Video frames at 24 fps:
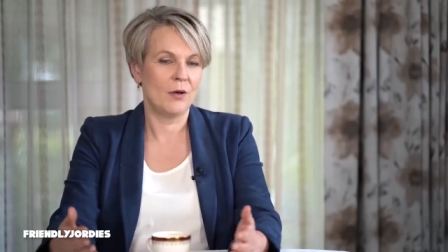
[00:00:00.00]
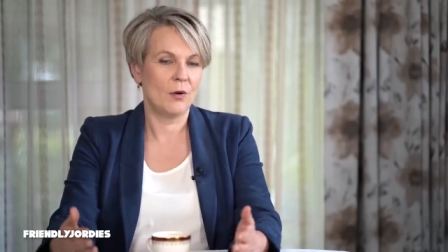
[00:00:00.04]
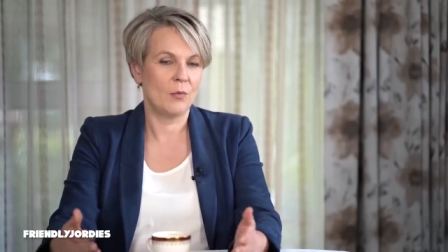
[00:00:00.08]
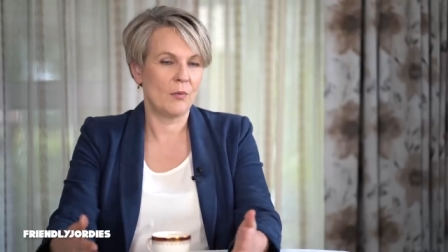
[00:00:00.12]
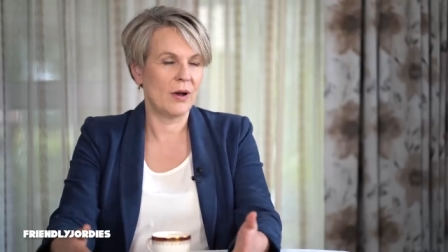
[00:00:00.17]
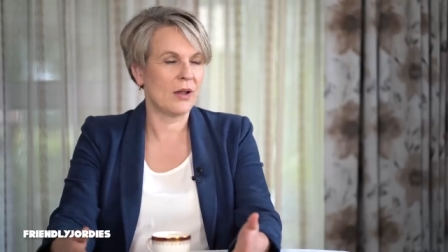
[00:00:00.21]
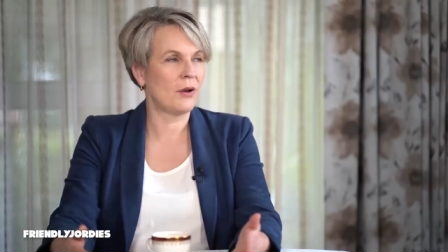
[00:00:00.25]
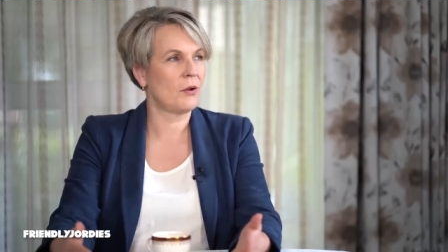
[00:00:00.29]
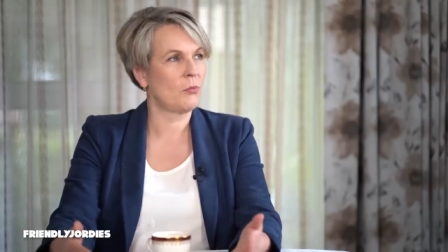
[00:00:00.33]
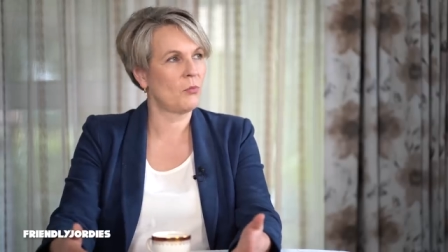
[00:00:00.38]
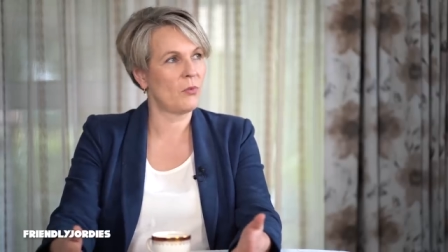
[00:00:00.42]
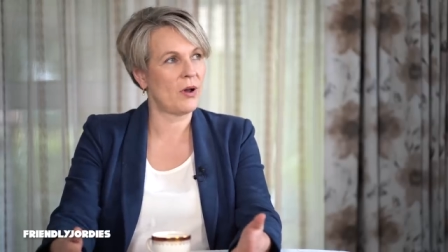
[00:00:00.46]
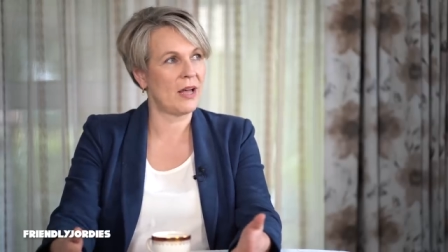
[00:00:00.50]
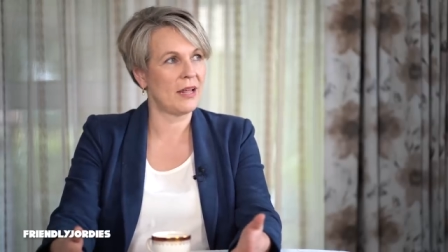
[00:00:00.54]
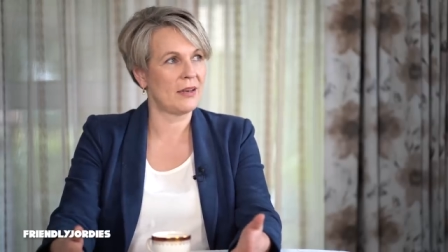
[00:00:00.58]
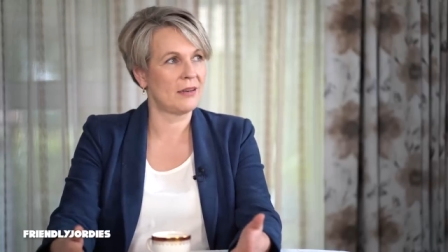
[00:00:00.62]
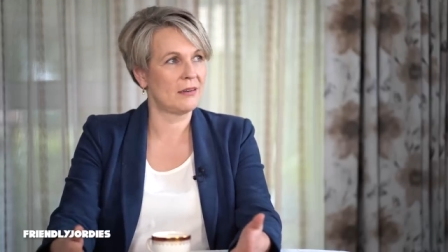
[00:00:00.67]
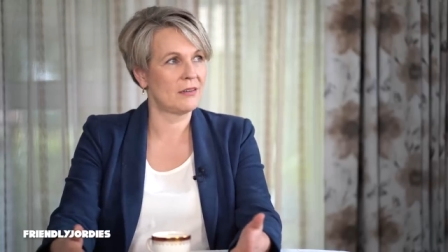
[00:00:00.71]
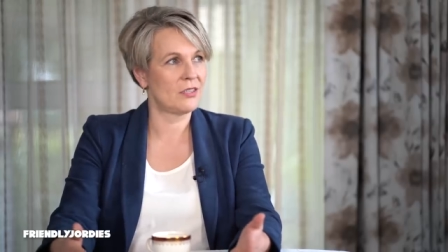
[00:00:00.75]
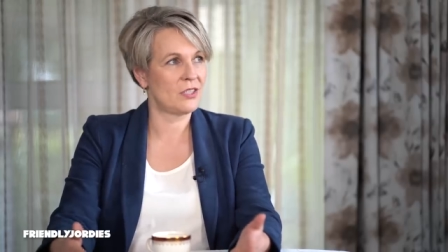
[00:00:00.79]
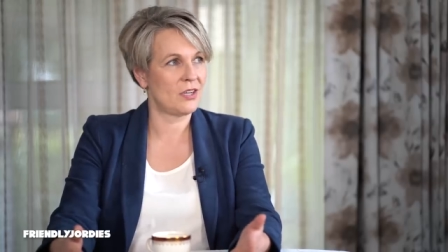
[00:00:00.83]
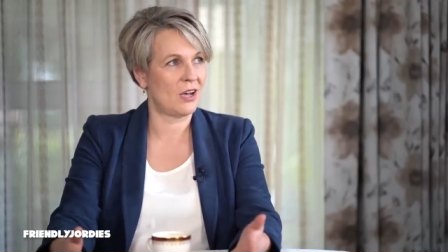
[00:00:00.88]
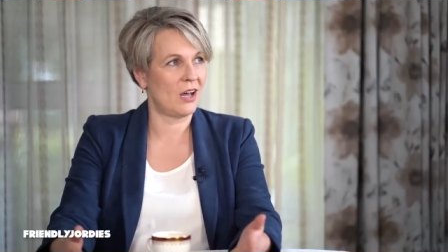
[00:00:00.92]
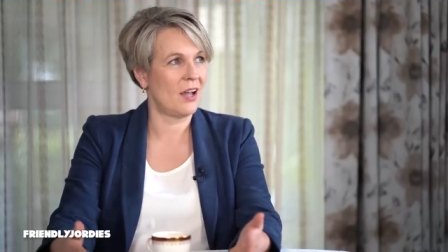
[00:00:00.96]
one on
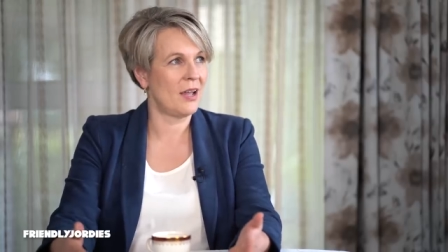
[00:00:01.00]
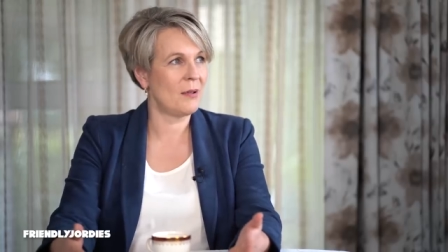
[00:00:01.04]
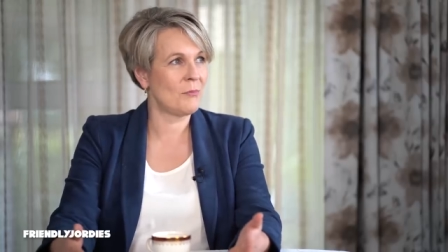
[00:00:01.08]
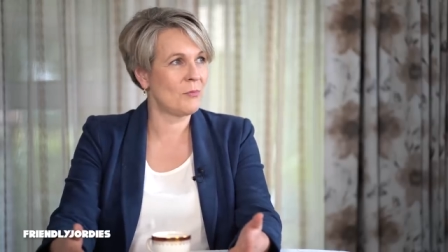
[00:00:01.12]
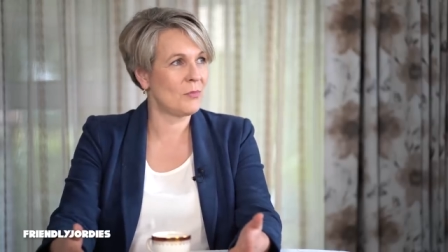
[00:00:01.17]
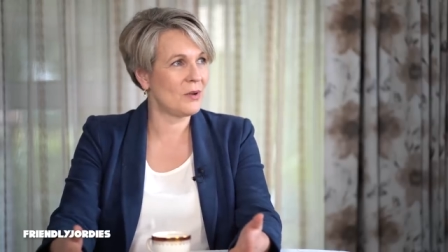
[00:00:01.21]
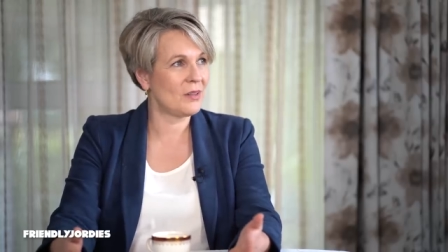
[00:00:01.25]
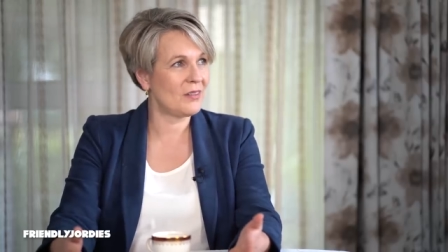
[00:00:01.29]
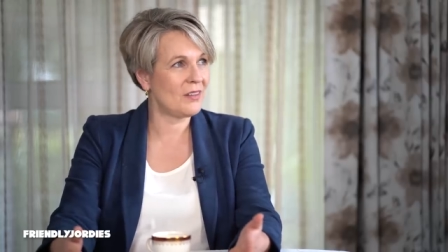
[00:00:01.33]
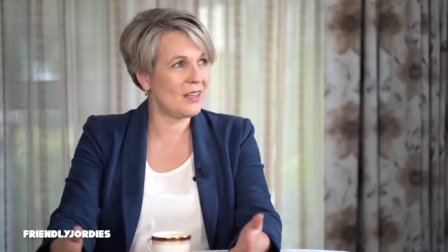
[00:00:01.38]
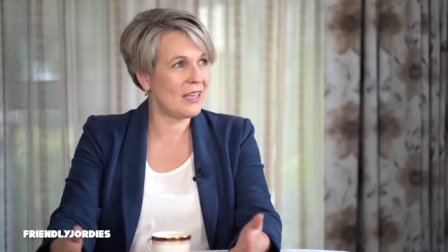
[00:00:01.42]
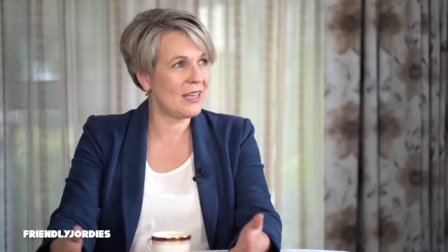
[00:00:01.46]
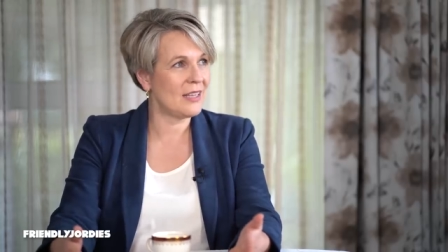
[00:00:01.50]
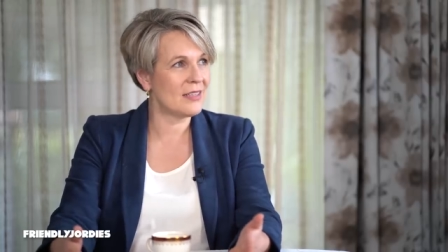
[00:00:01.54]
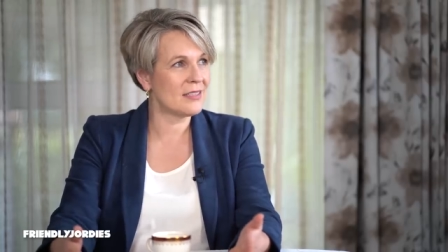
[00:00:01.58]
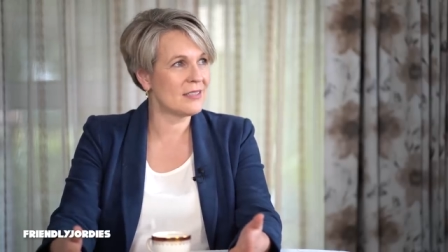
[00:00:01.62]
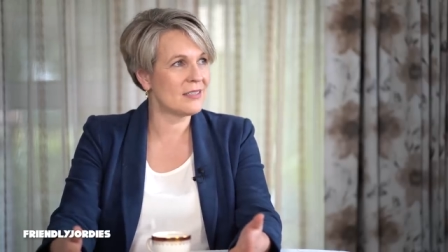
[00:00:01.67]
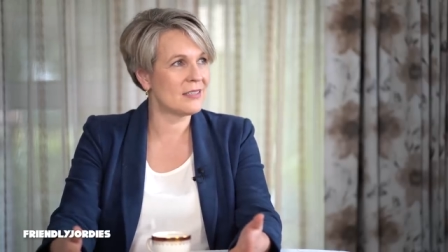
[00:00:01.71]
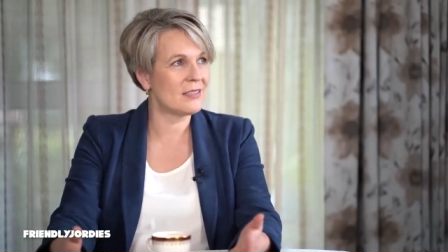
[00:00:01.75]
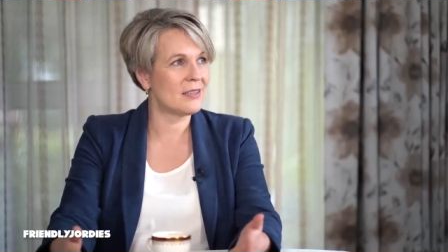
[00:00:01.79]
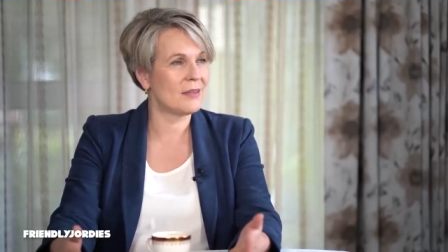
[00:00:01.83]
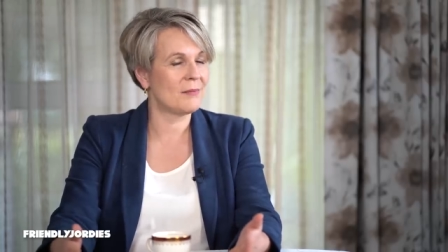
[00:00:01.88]
one time with kids.